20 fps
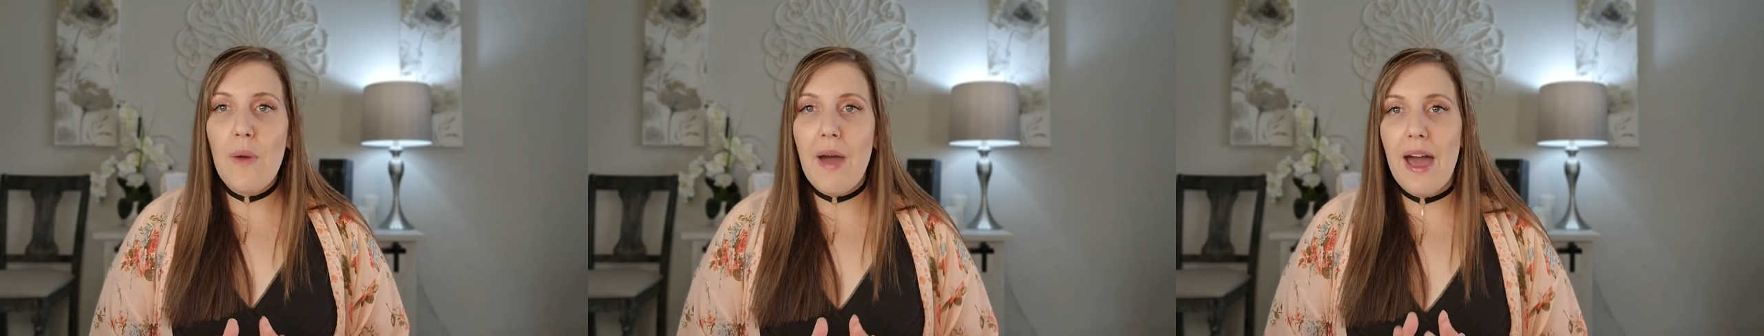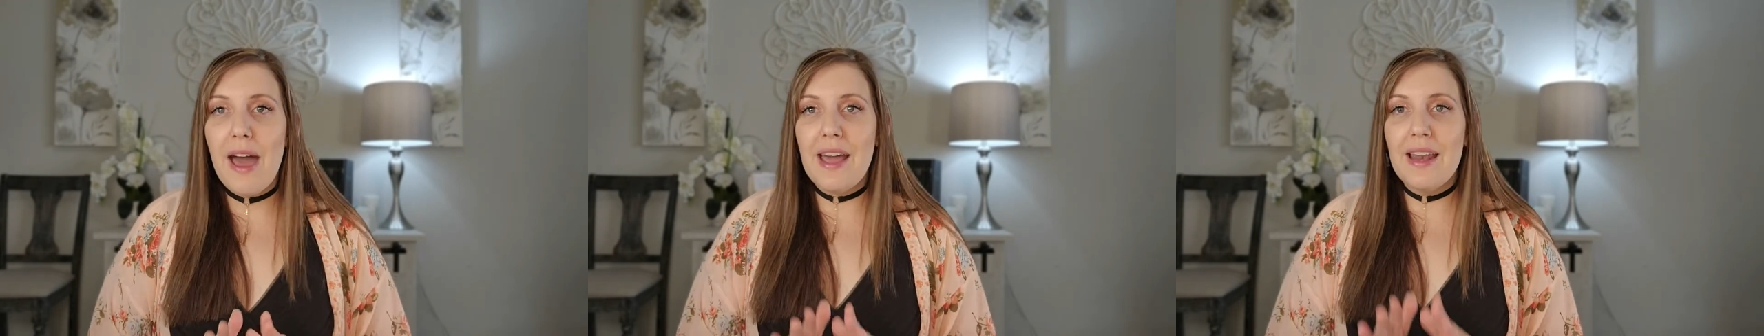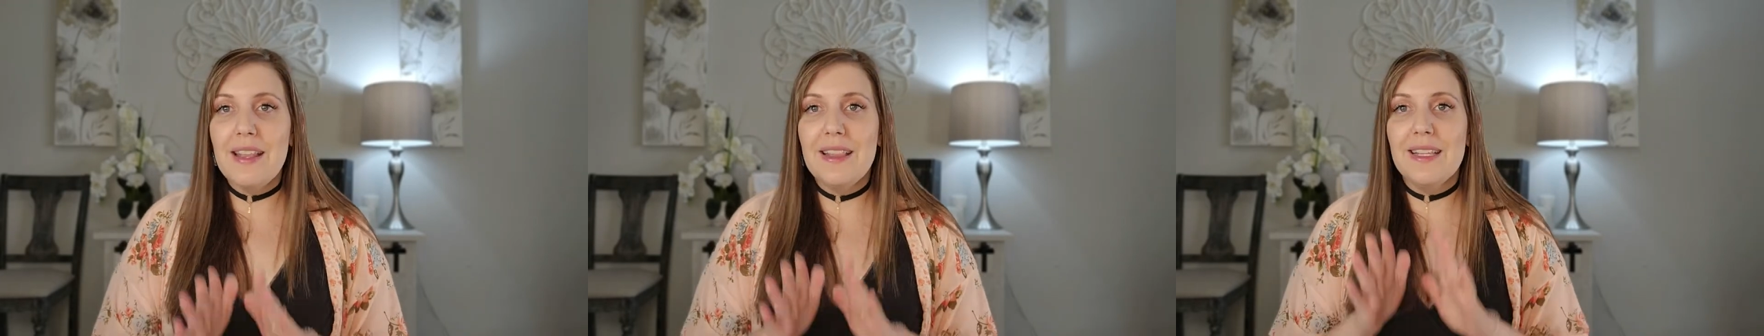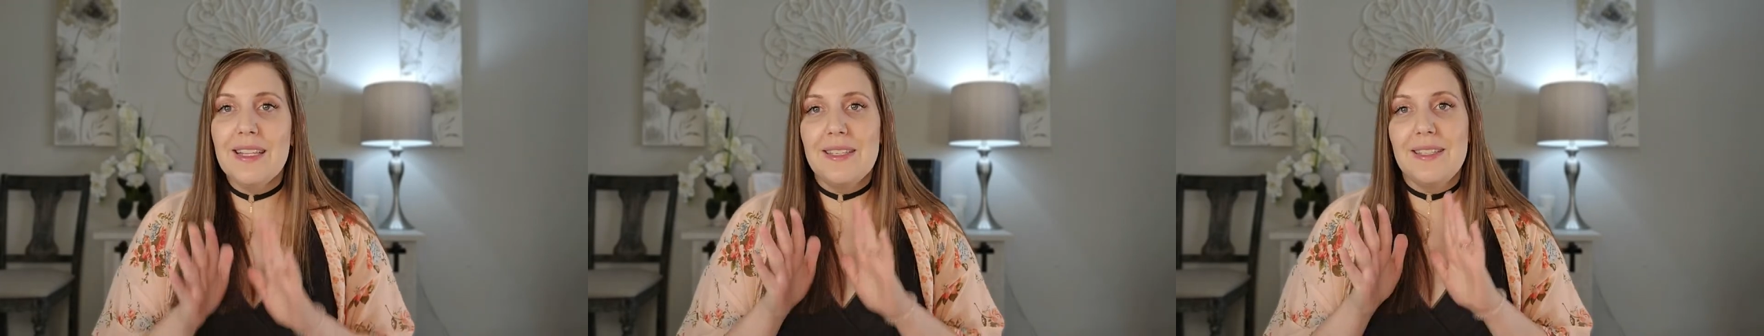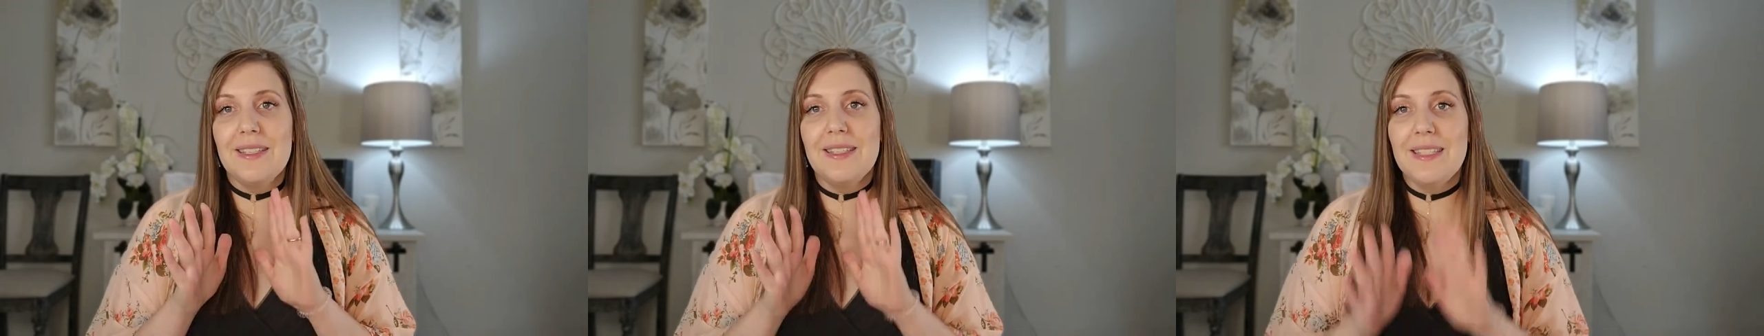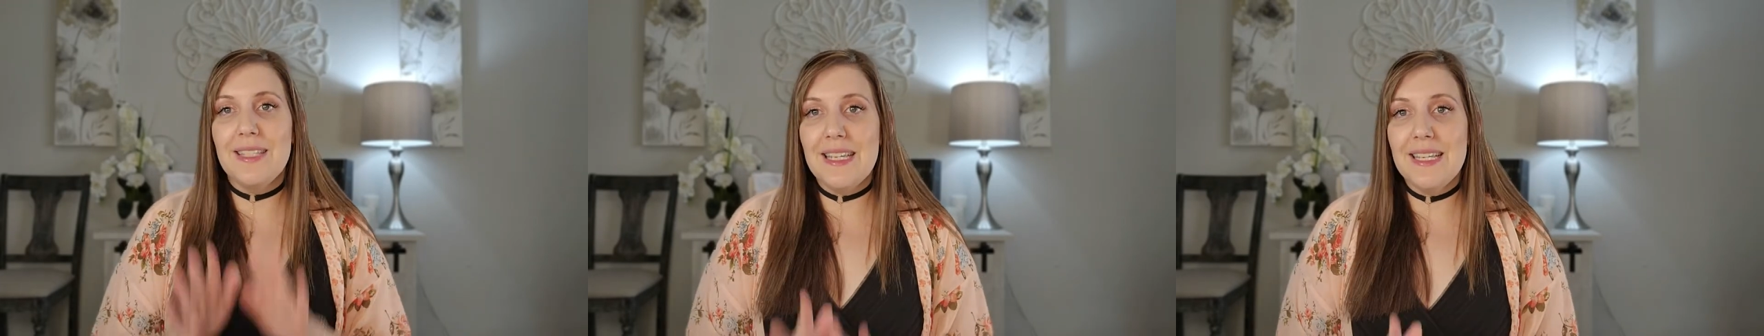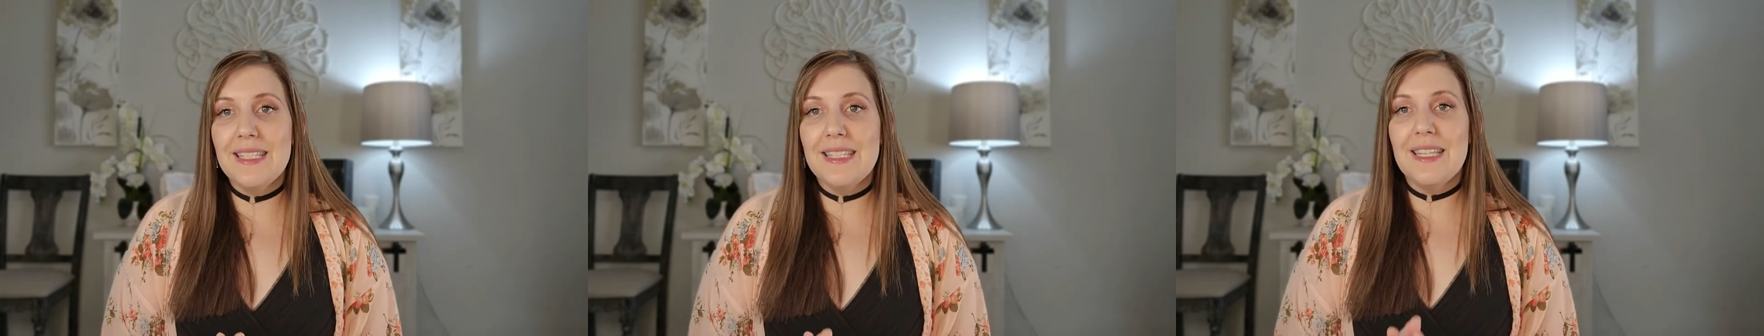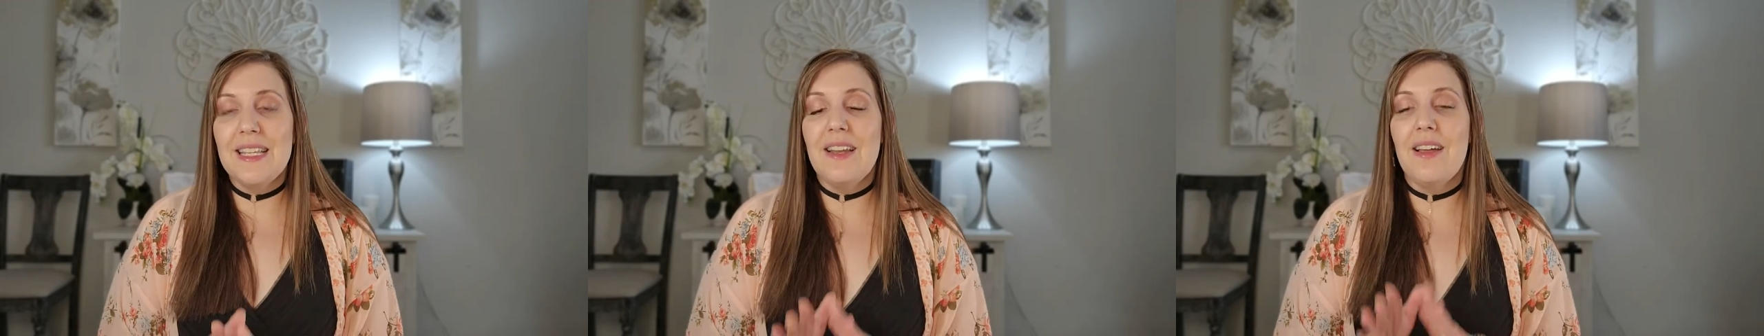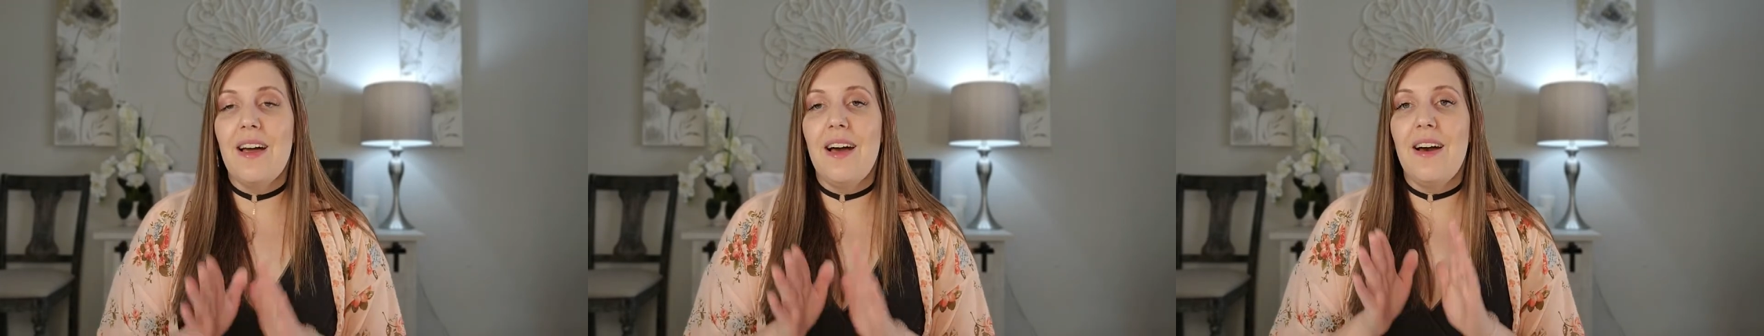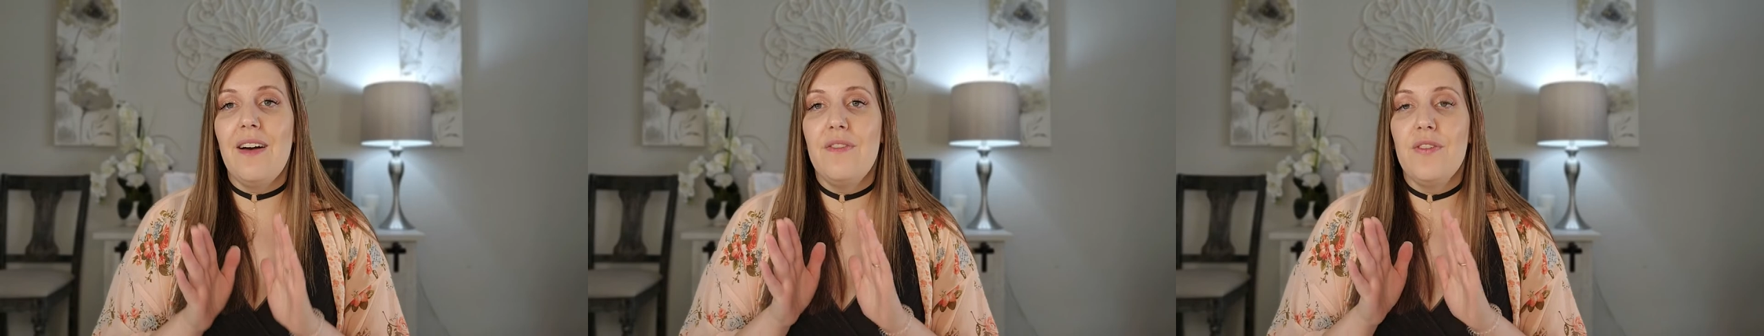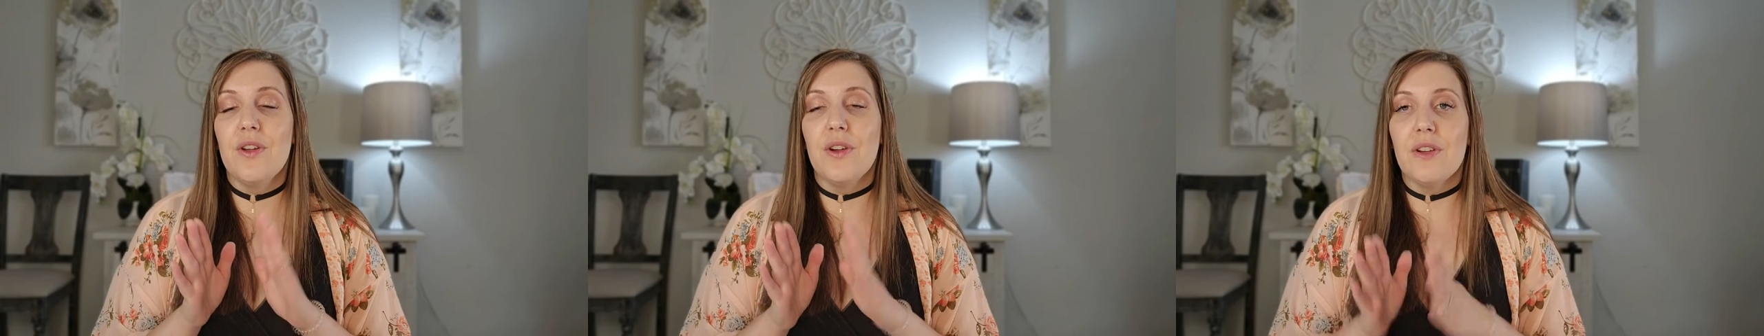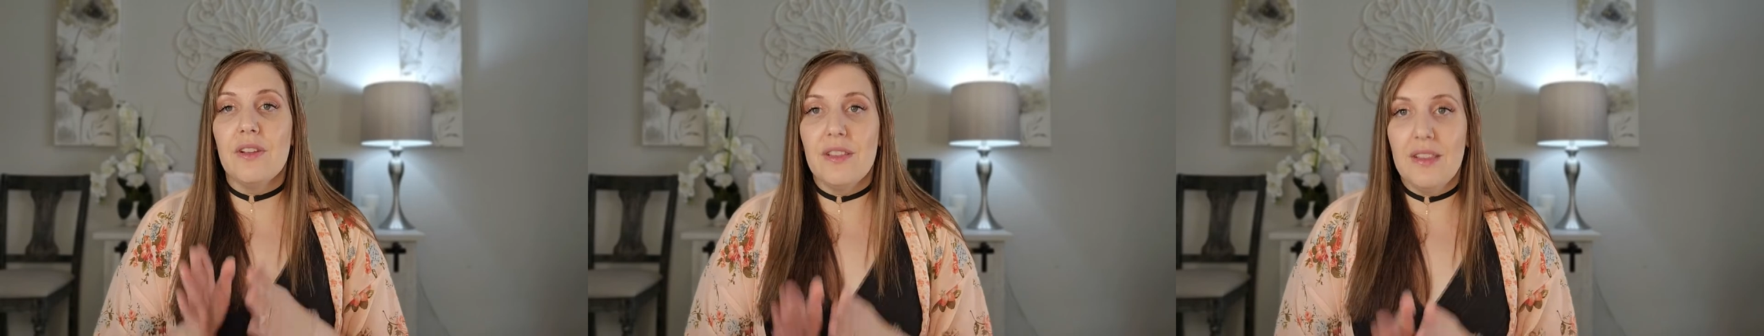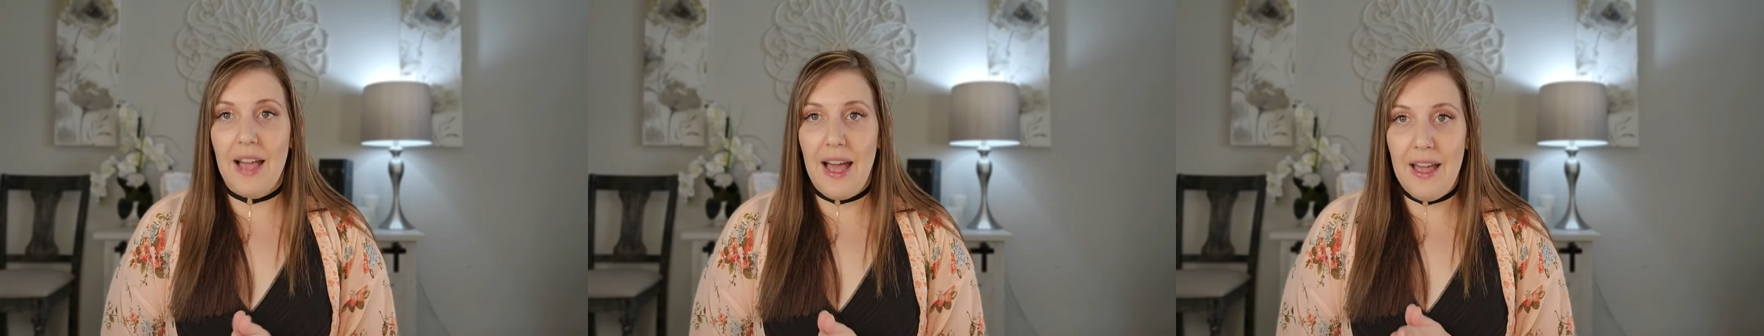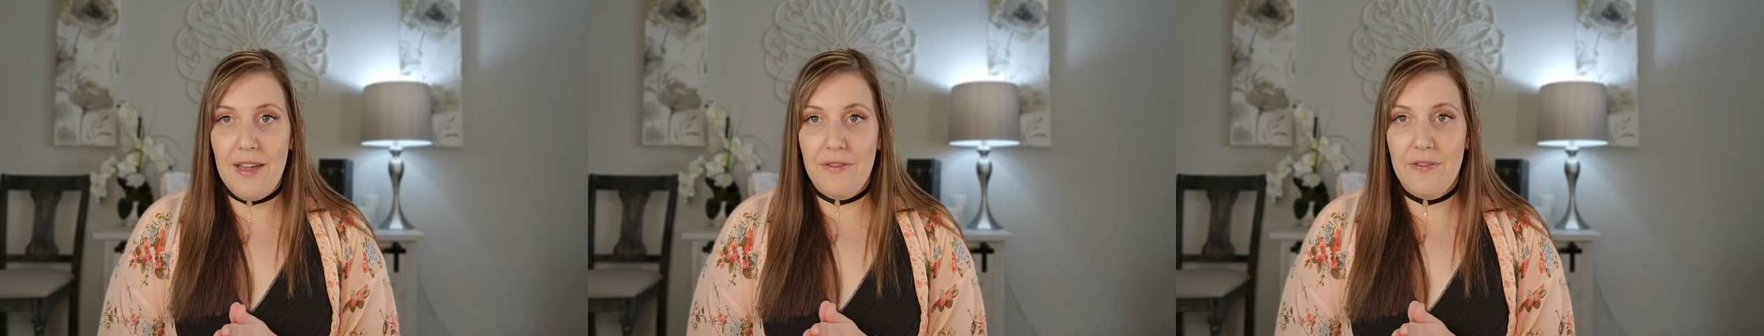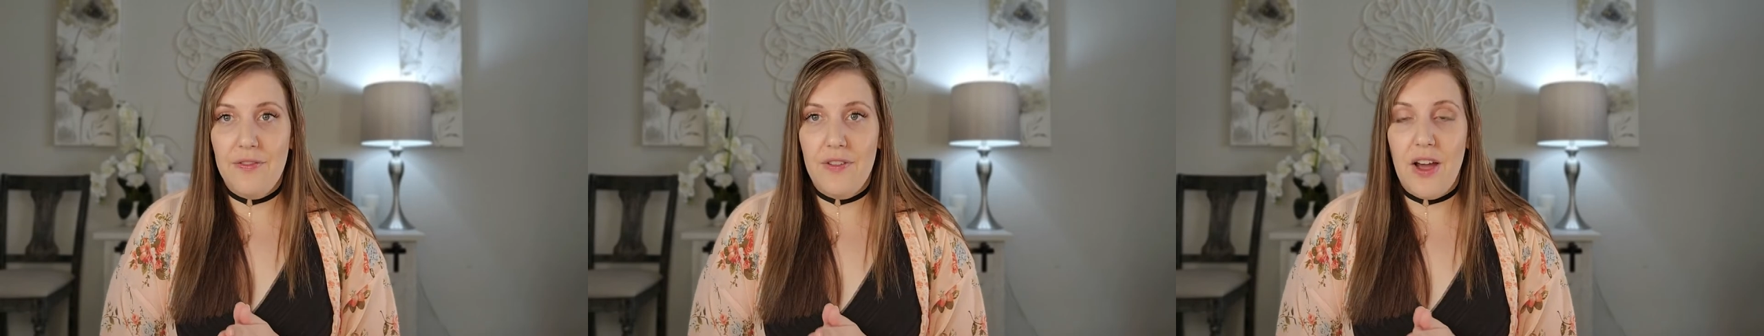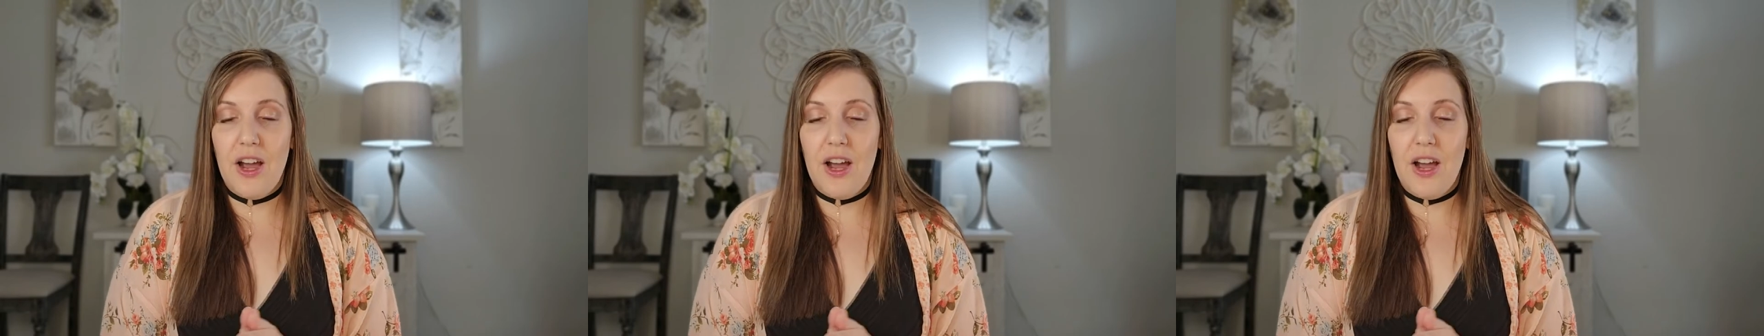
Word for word: at in this season of your life?